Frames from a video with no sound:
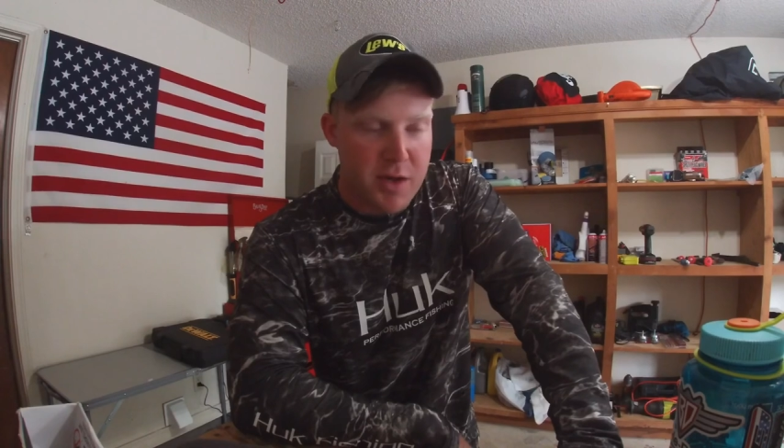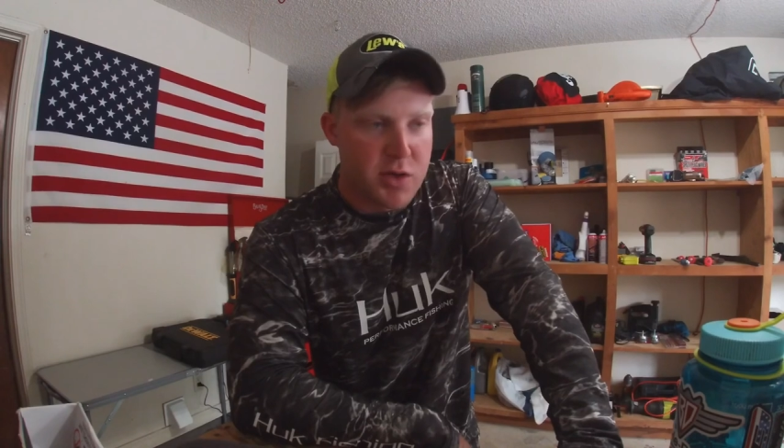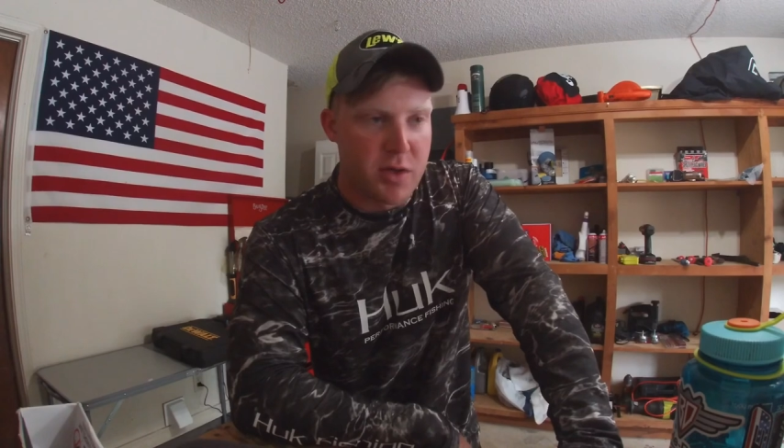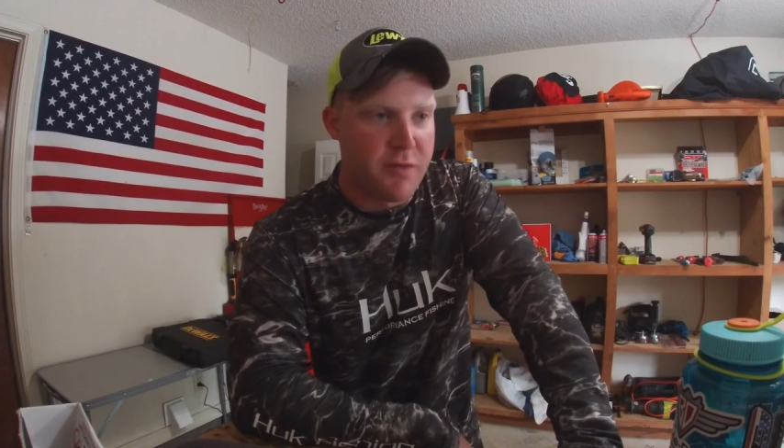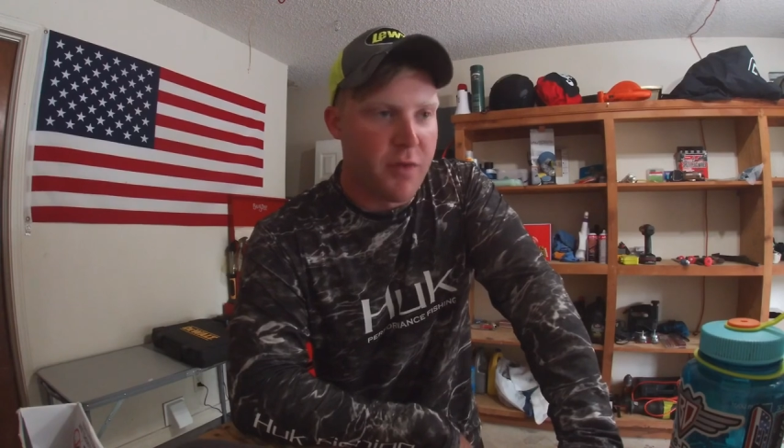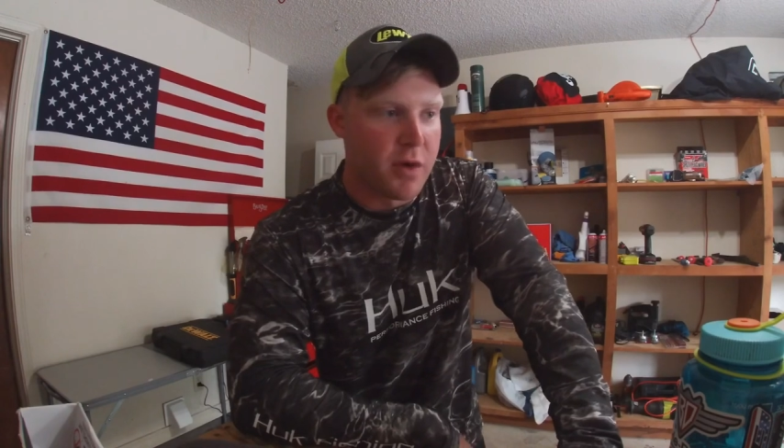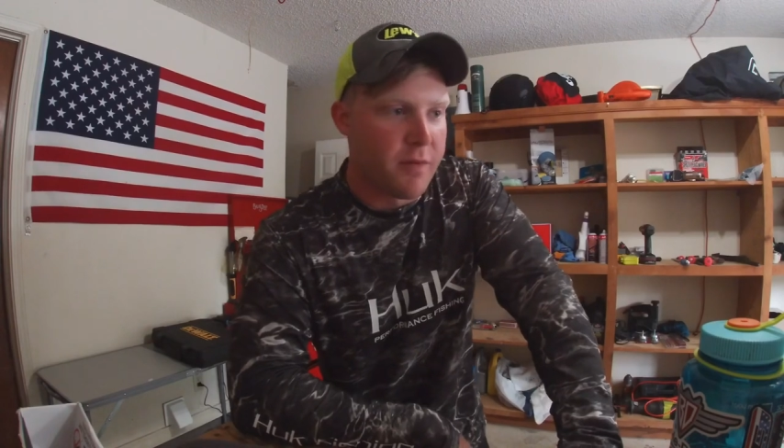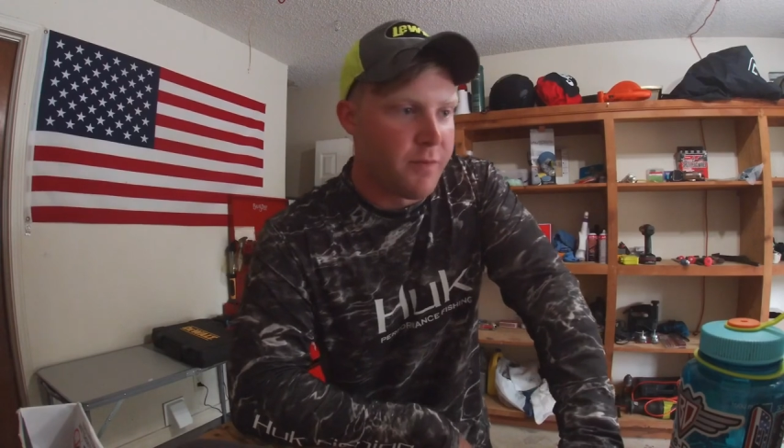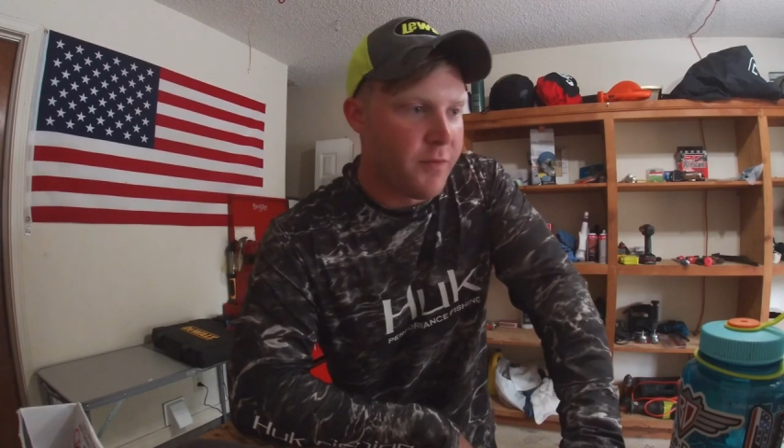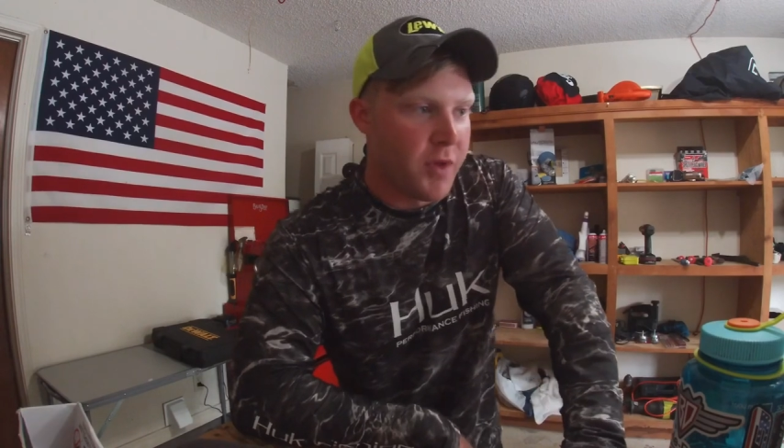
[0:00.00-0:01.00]
It's always fun to
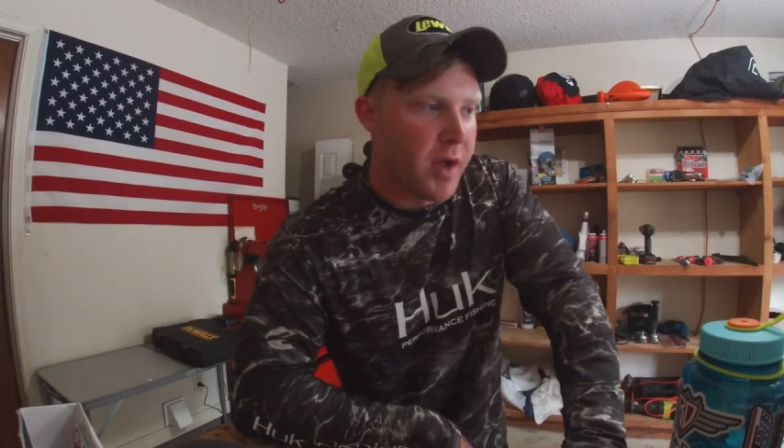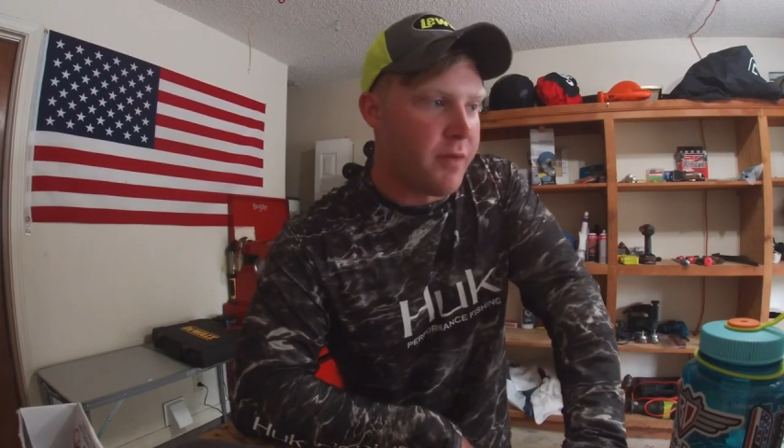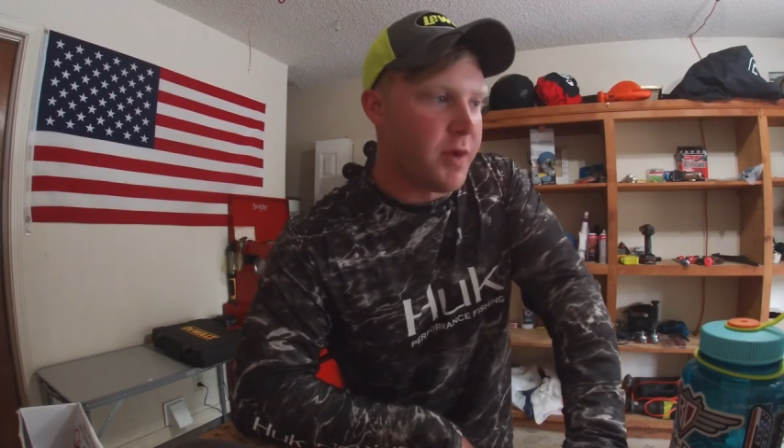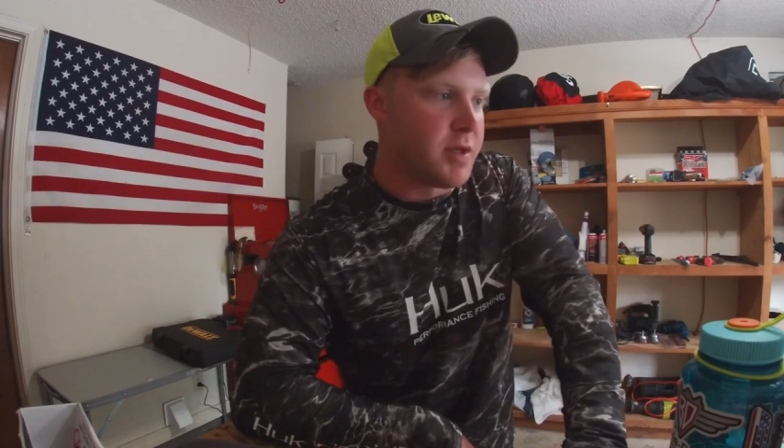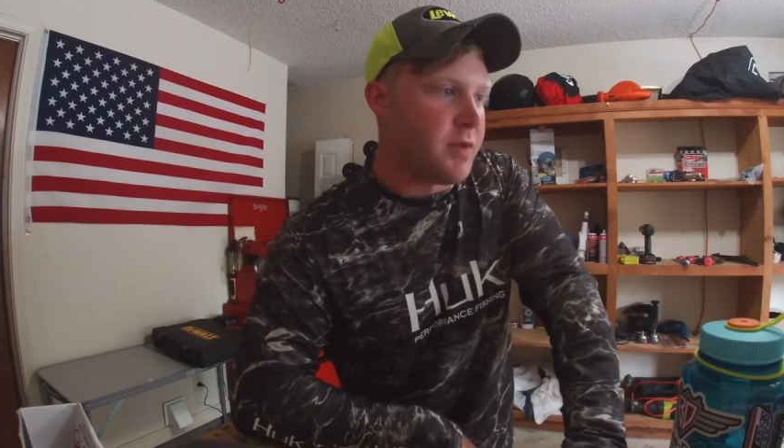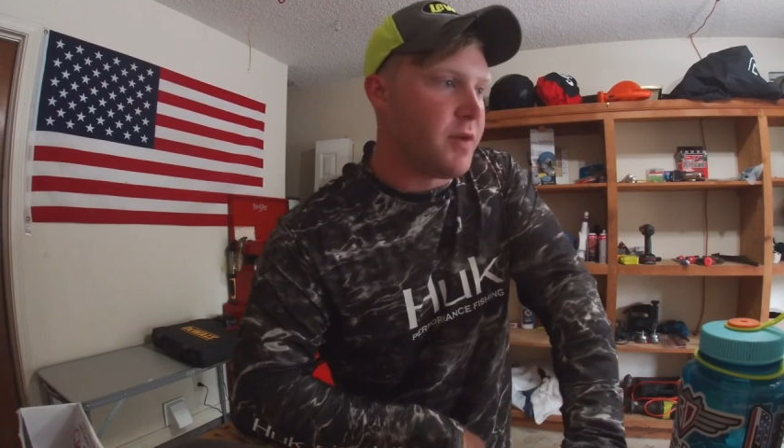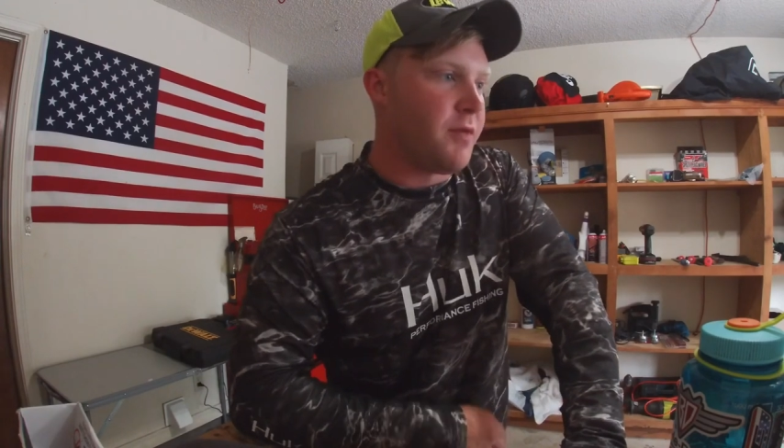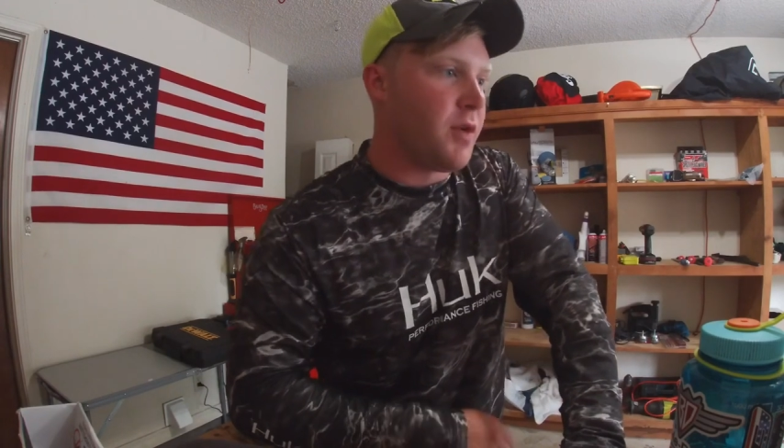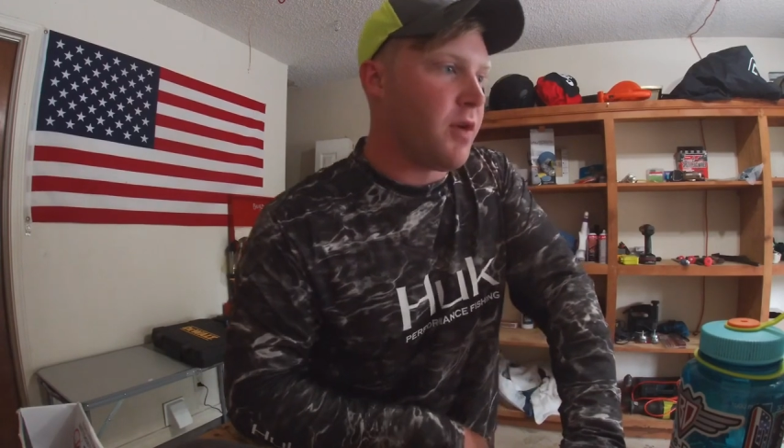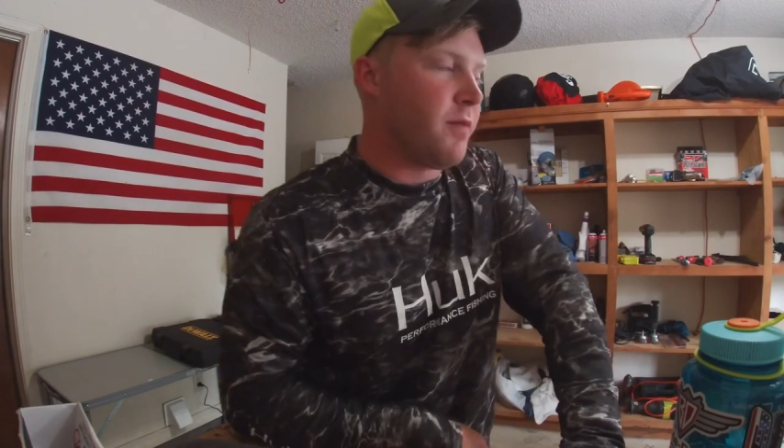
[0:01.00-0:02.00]
fly fish, even if
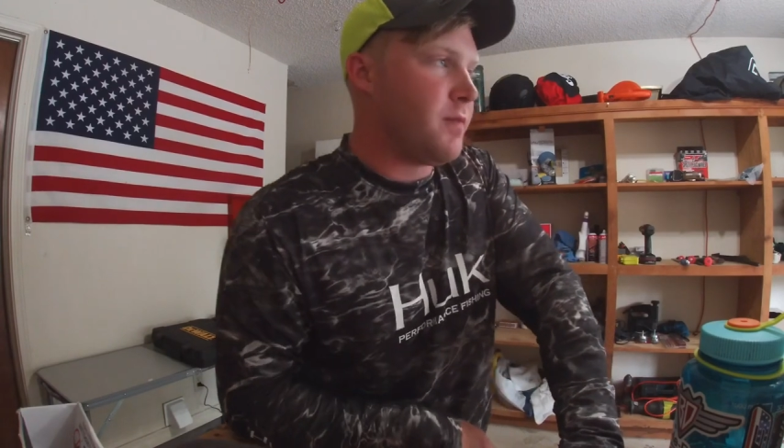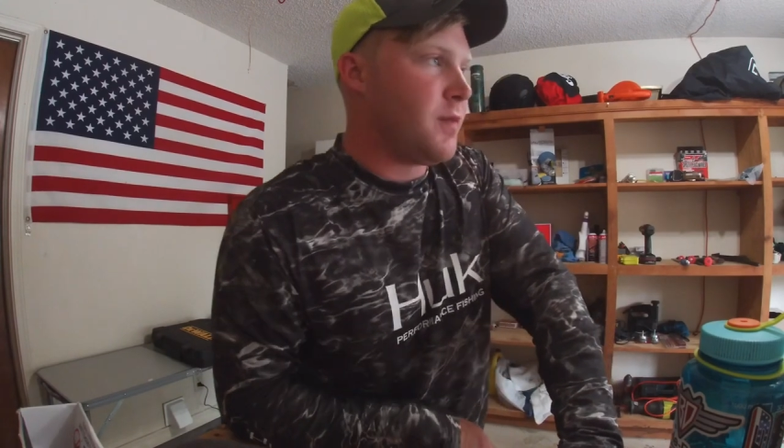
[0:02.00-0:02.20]
you aren't,